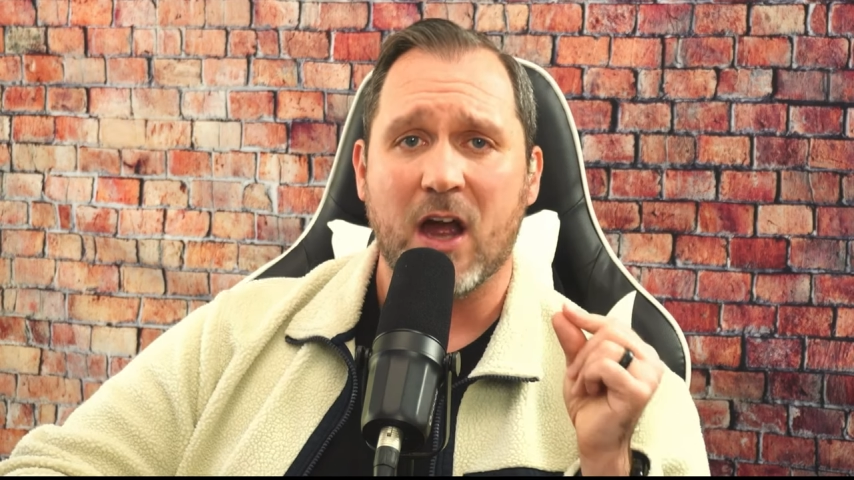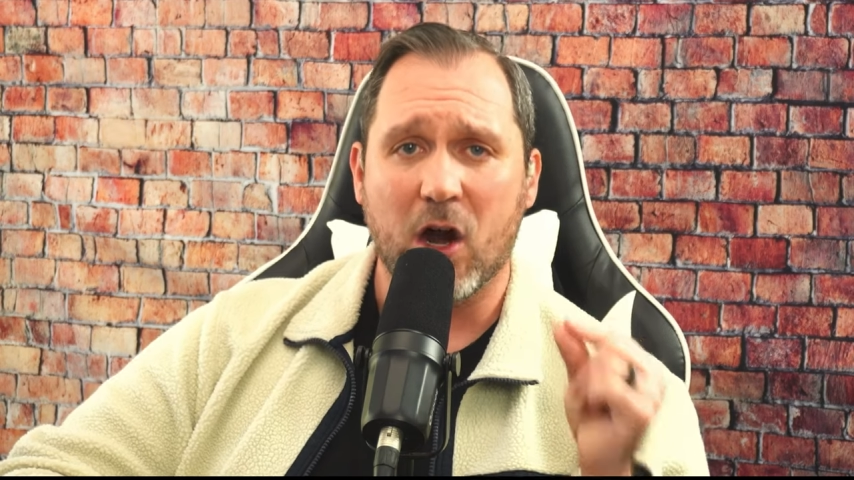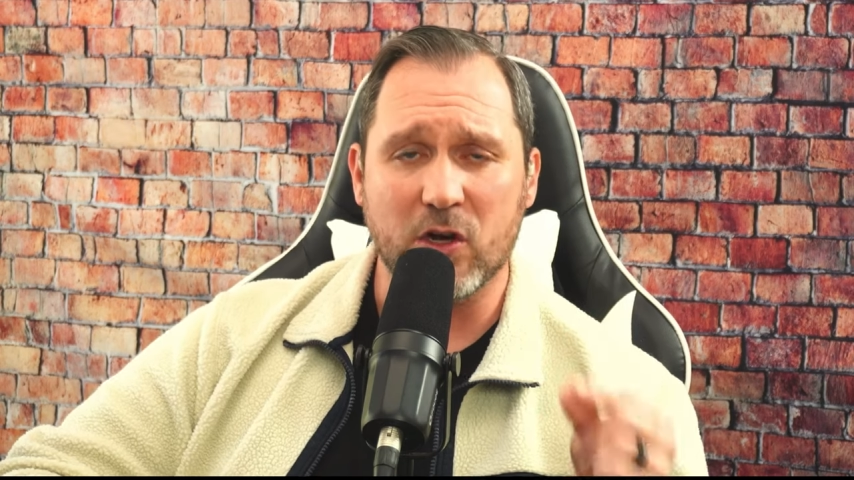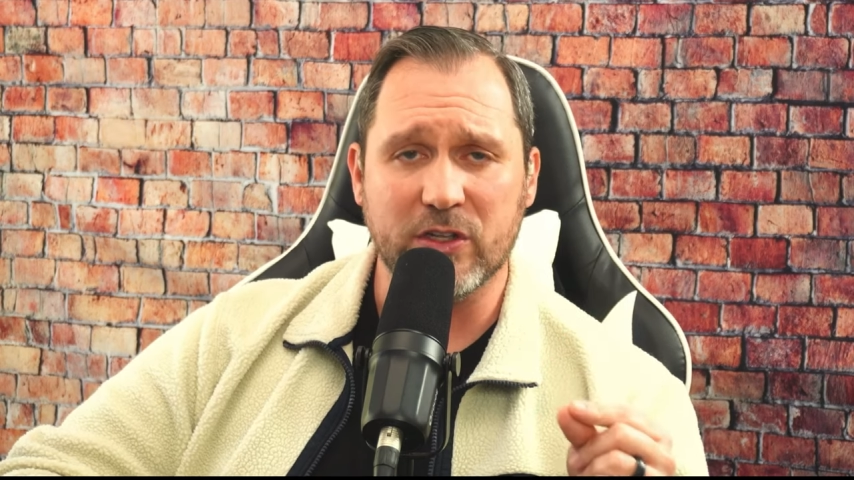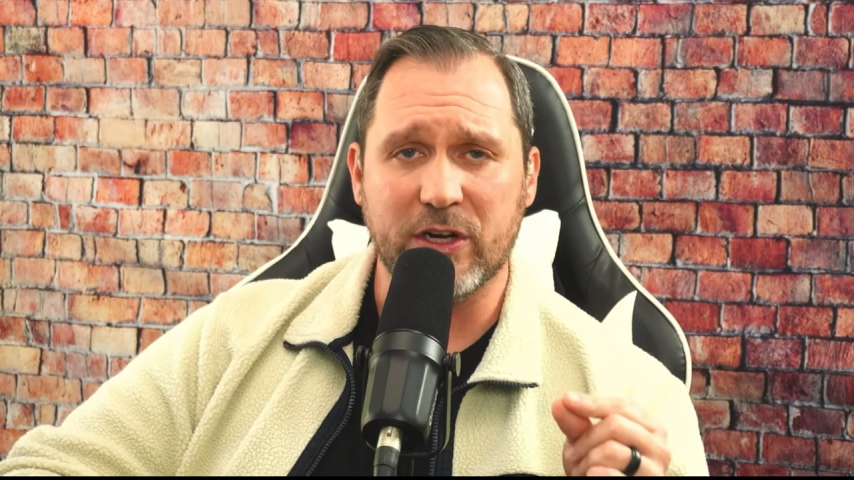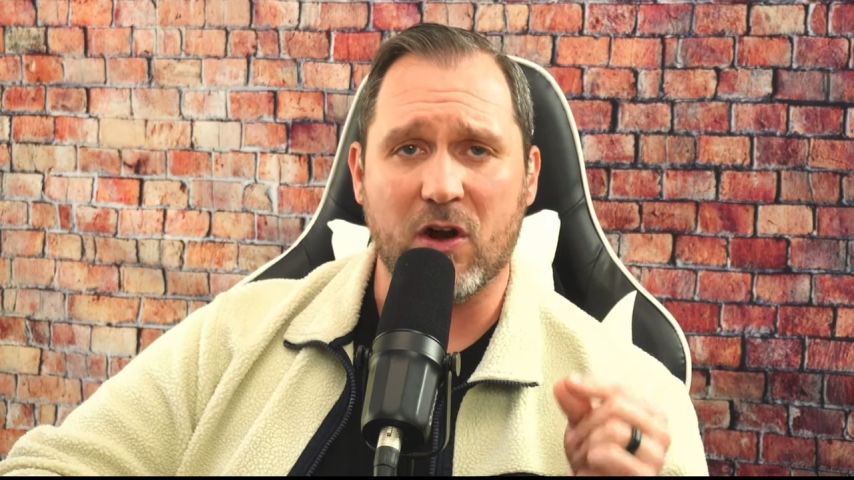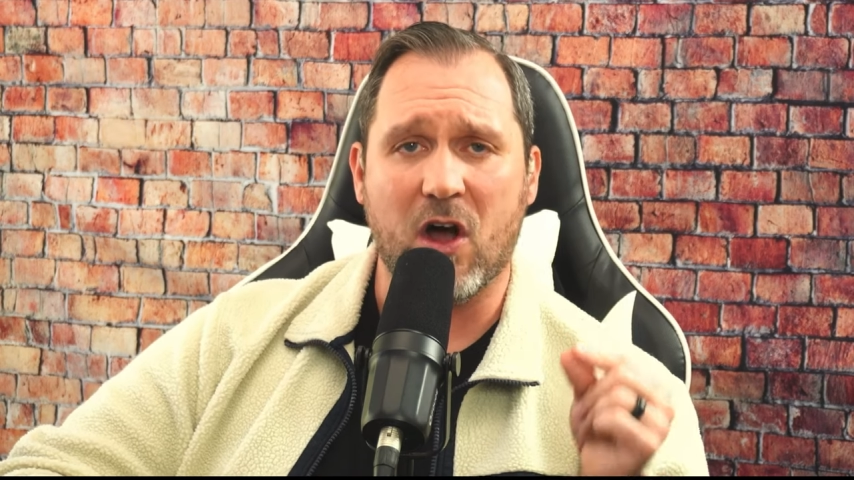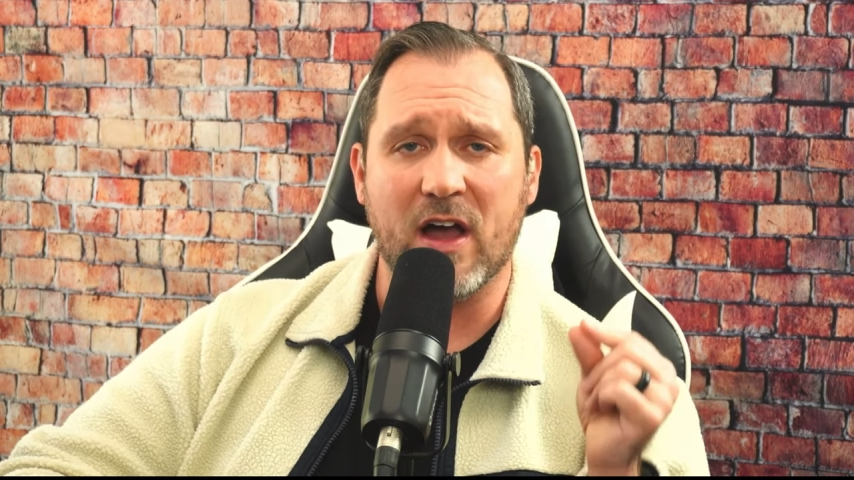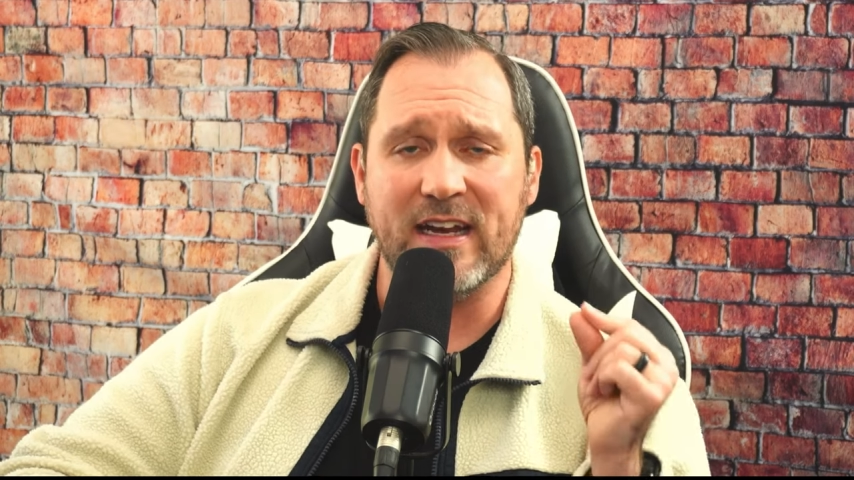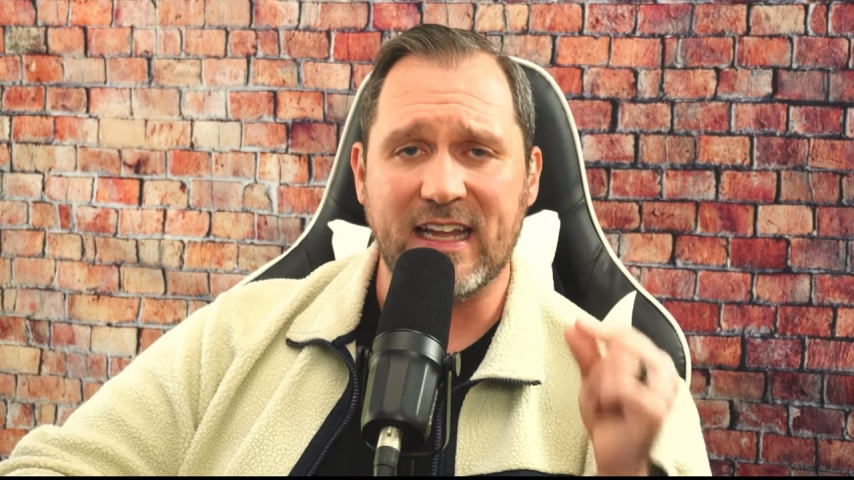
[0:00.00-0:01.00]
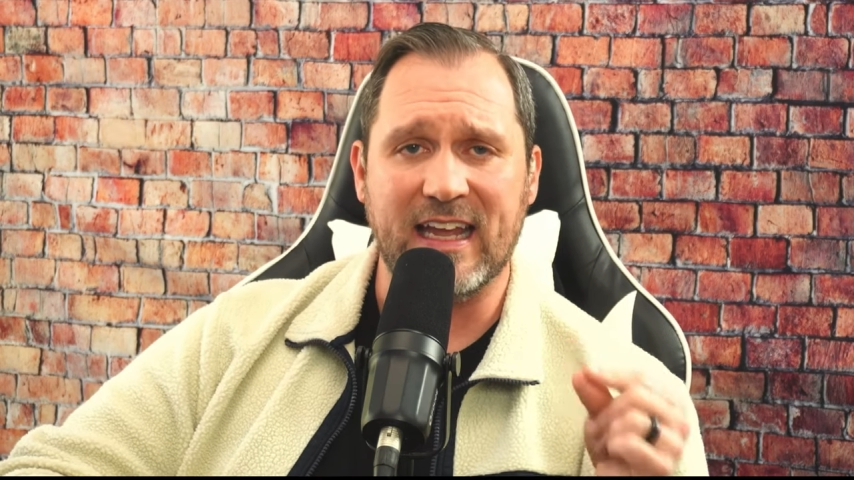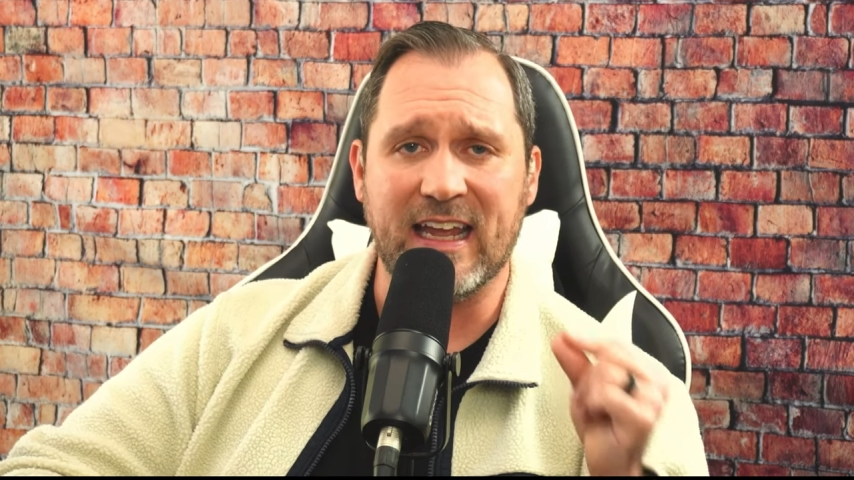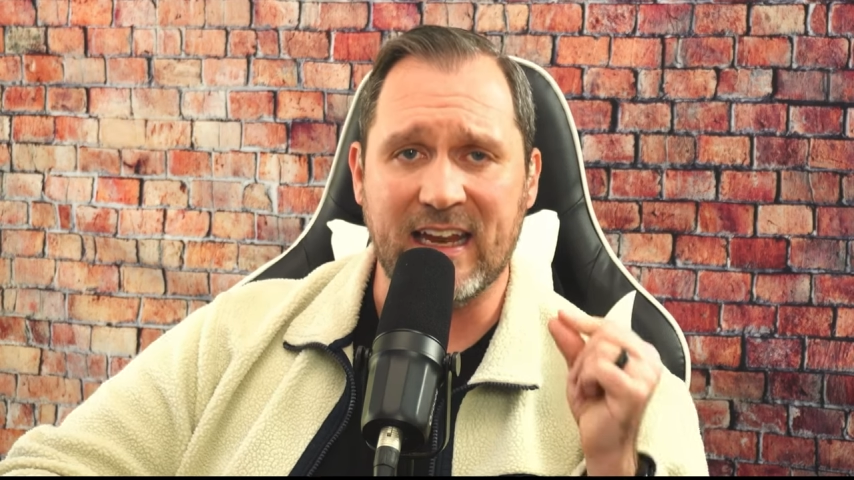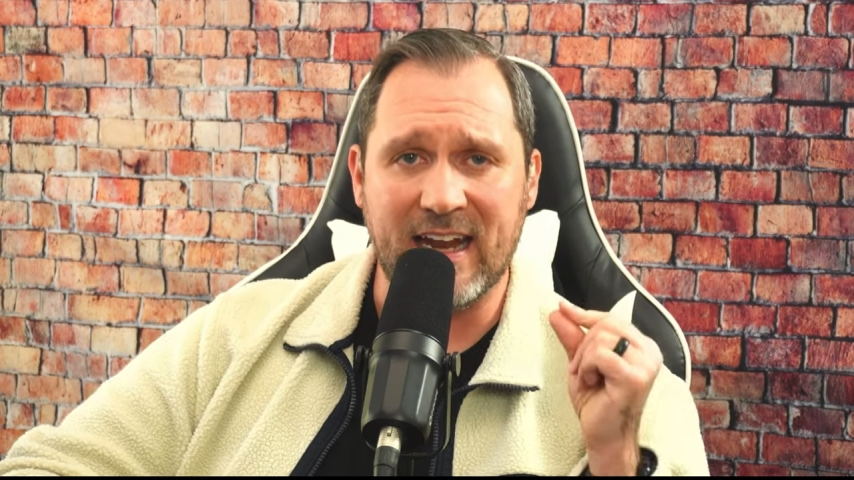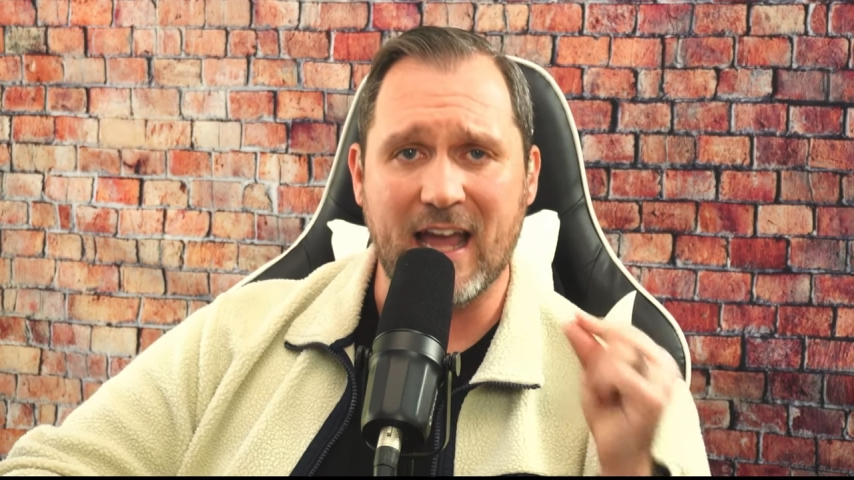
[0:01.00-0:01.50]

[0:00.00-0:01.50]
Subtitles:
earlier on in